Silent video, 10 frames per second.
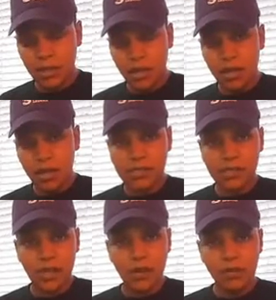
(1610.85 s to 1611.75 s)
All right,
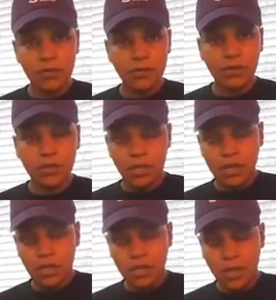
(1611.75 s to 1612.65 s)
so
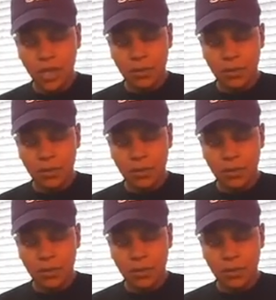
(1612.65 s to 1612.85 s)
now